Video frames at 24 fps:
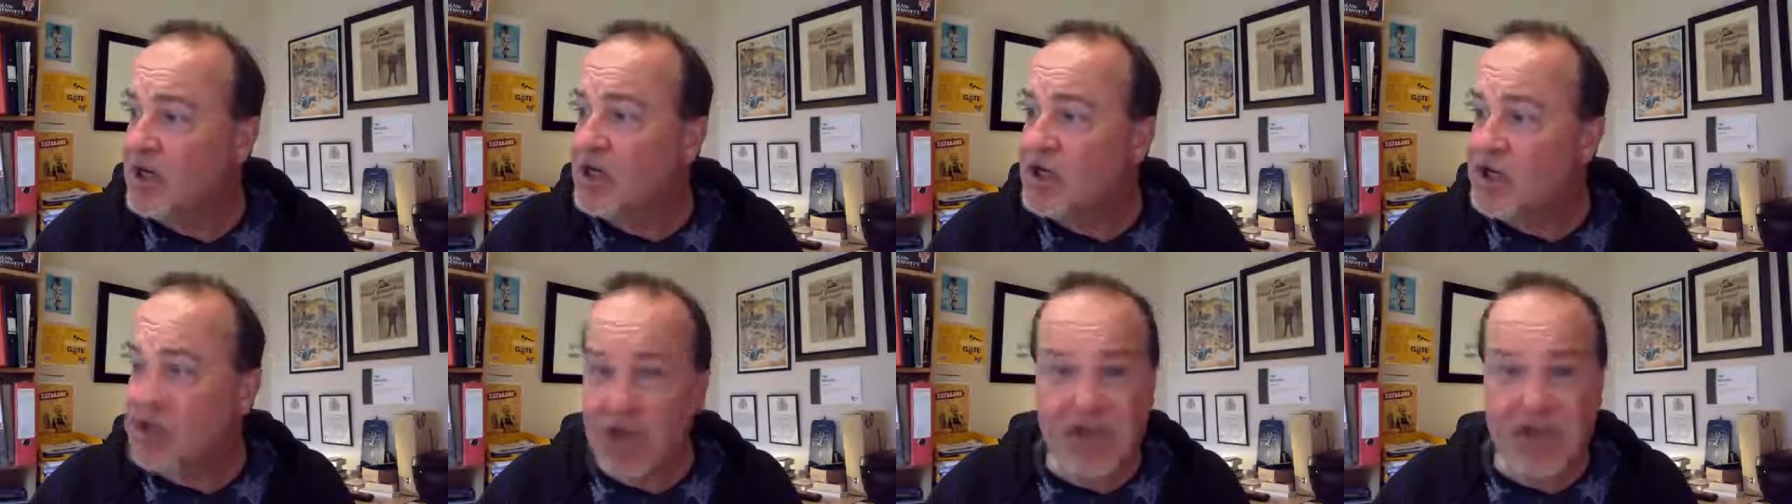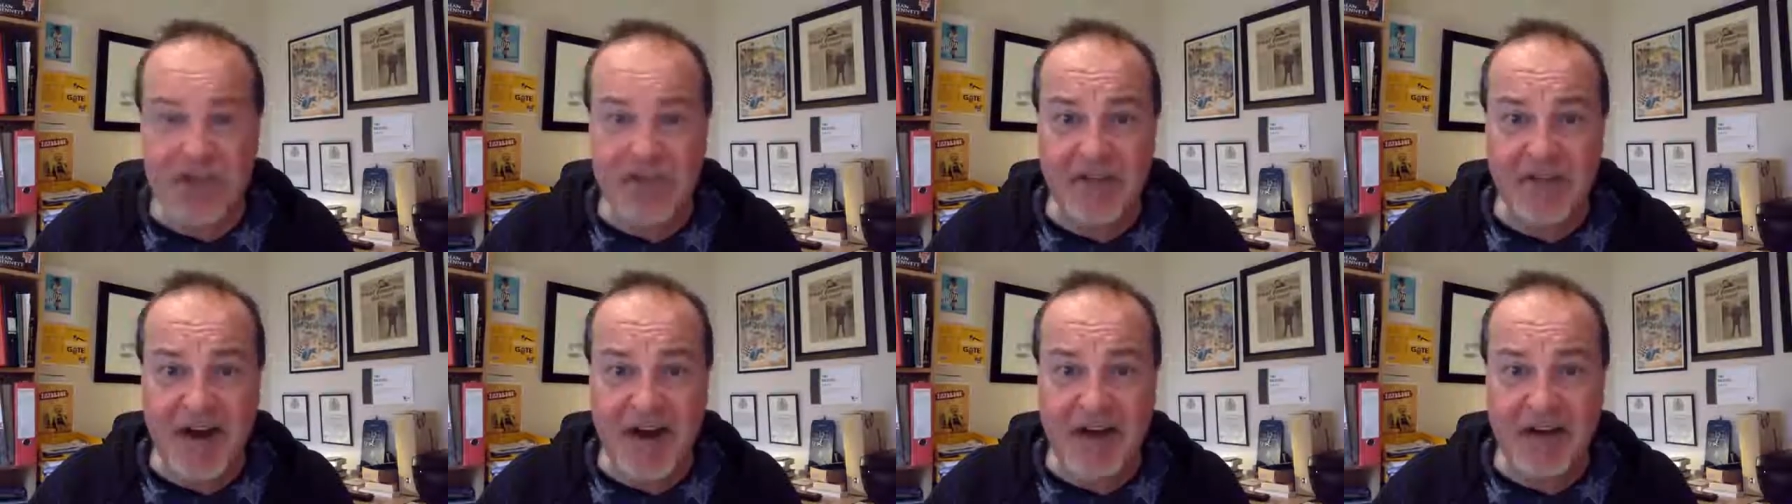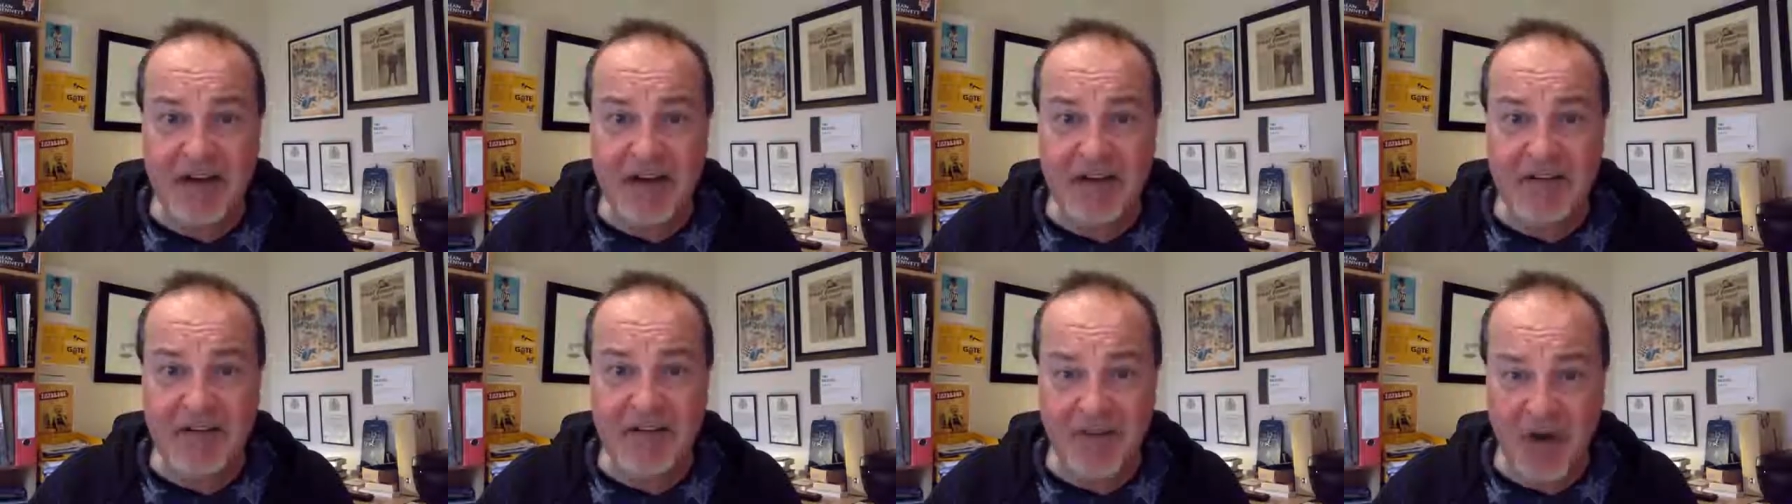Church of
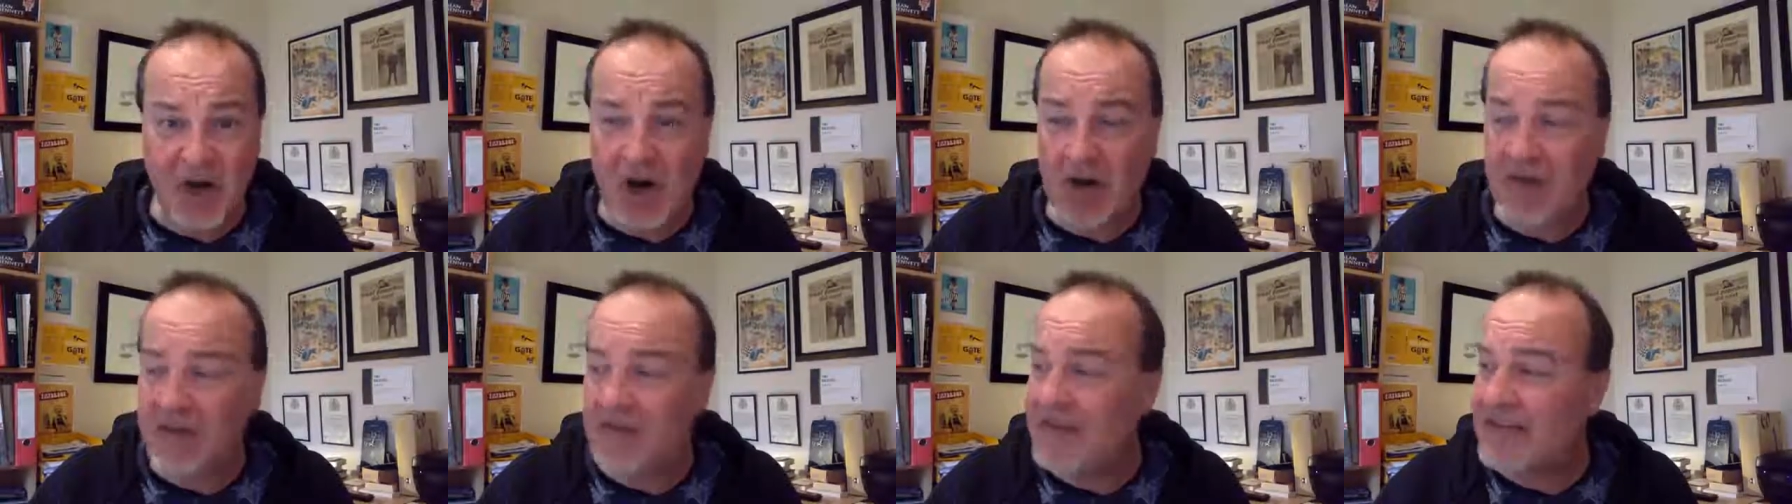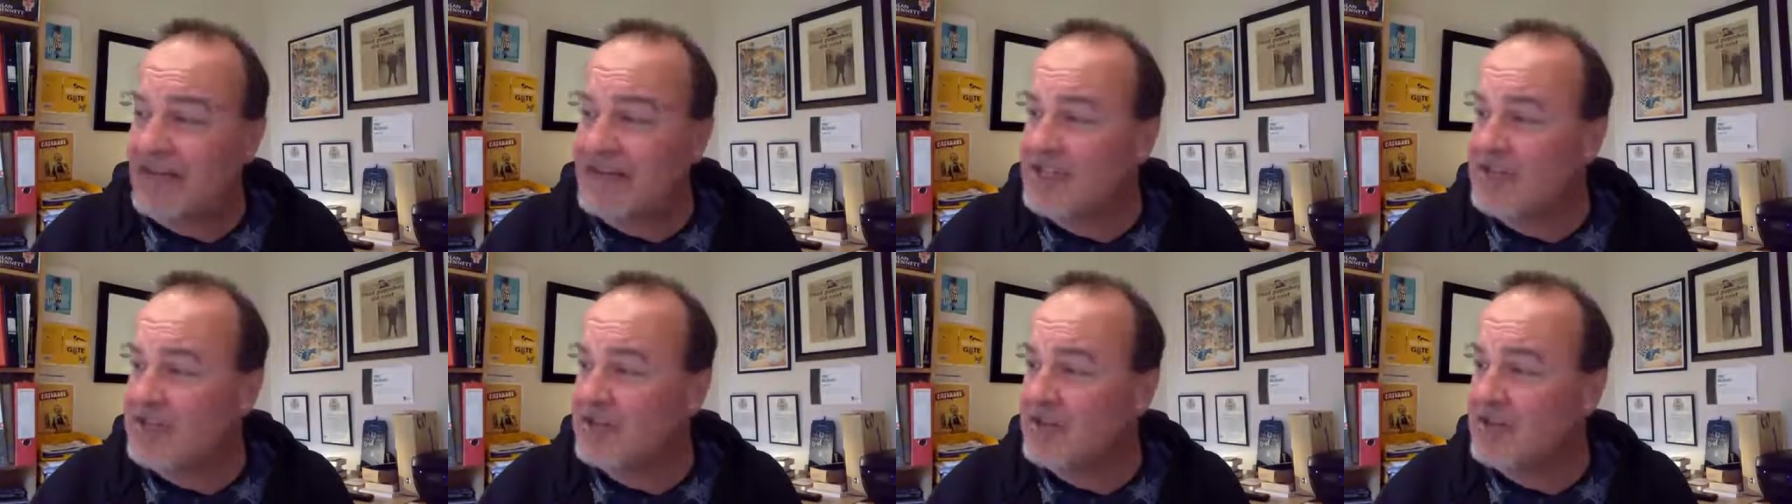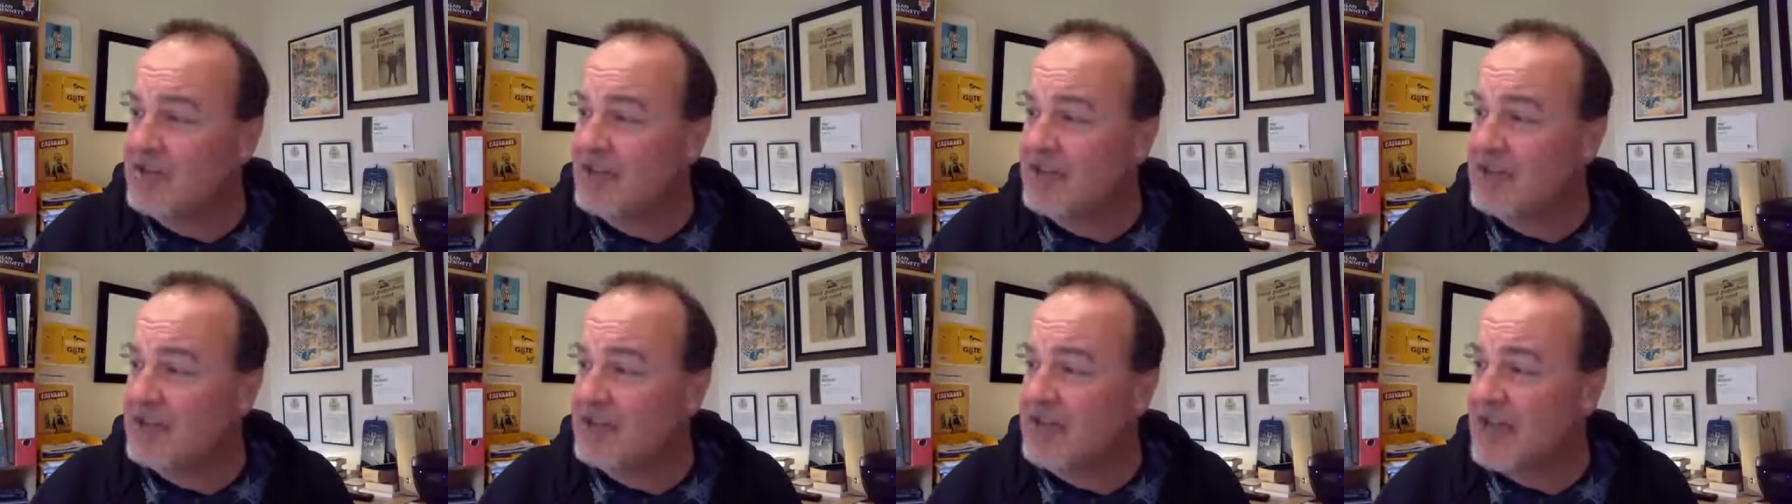Ireland flower
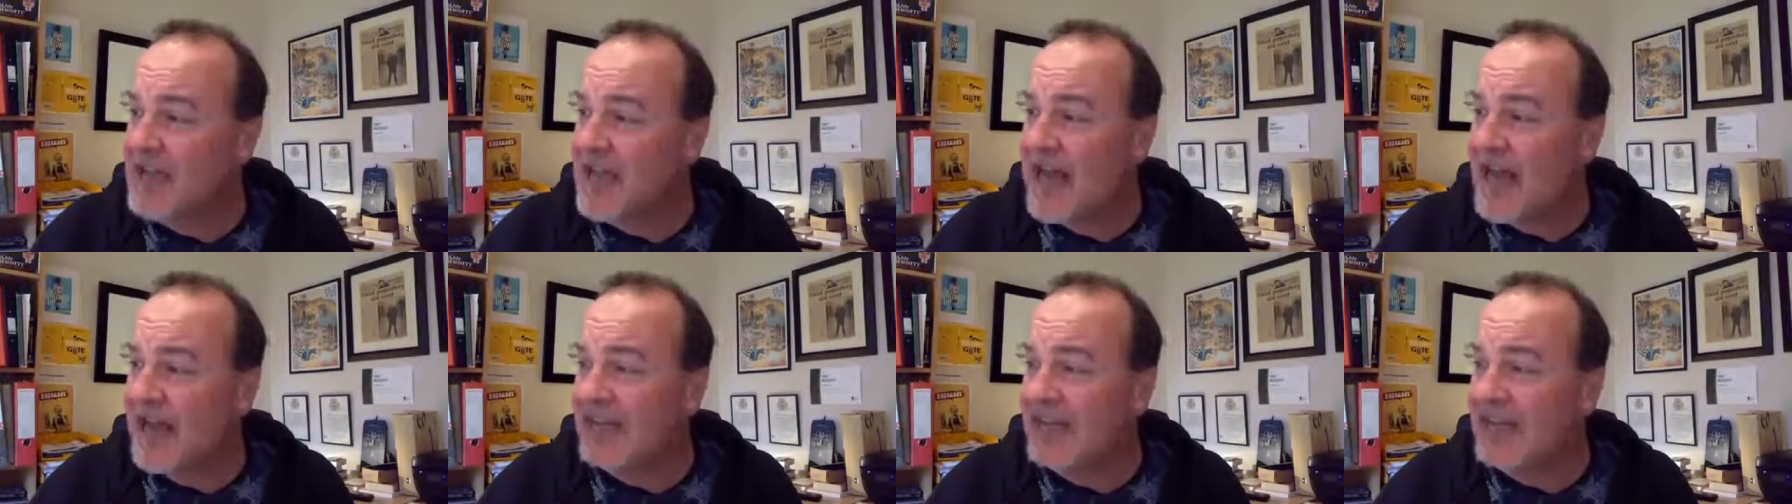festivals,